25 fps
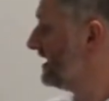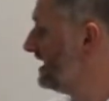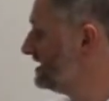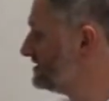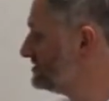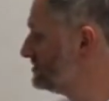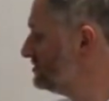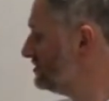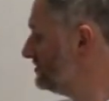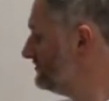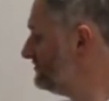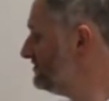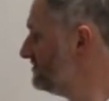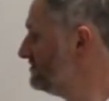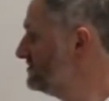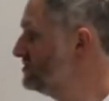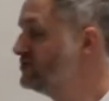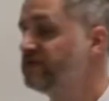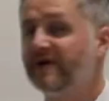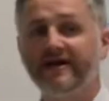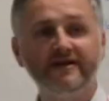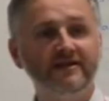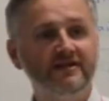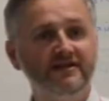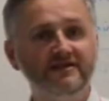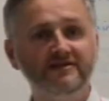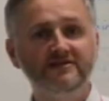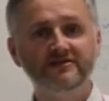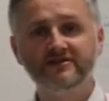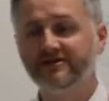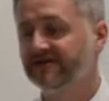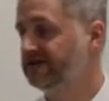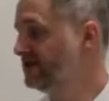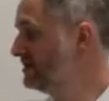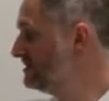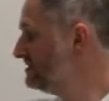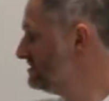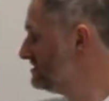that's going from 20
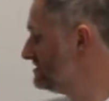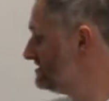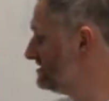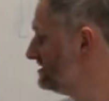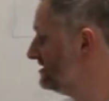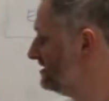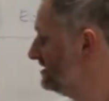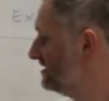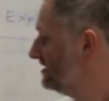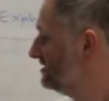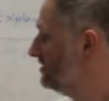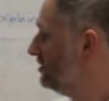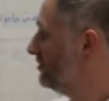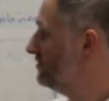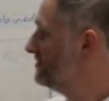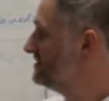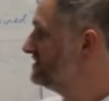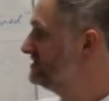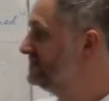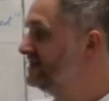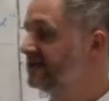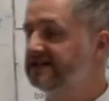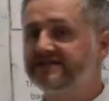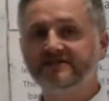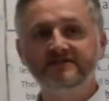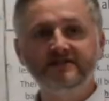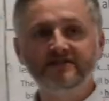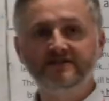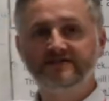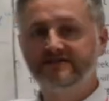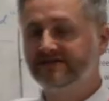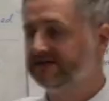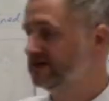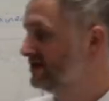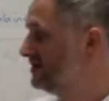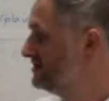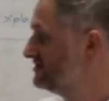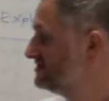turns up to 60
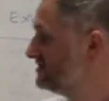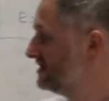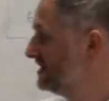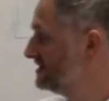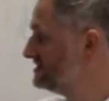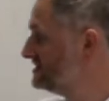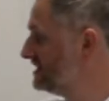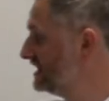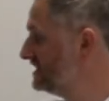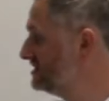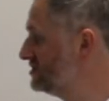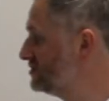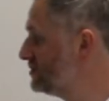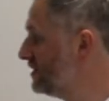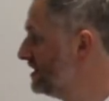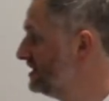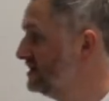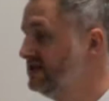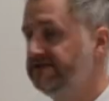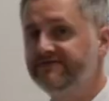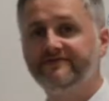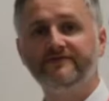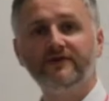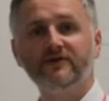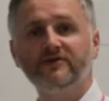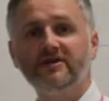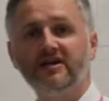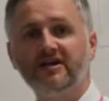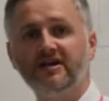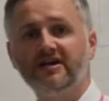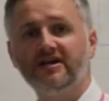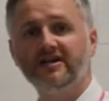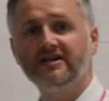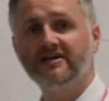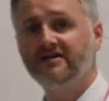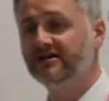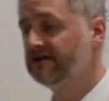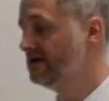turns, so that's like 20 foot
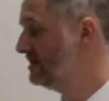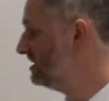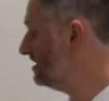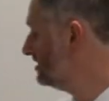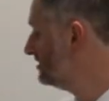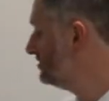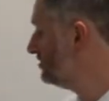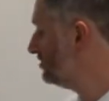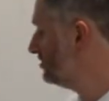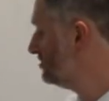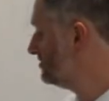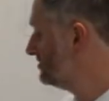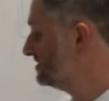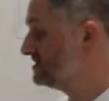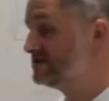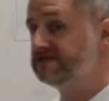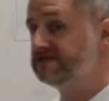high, going up to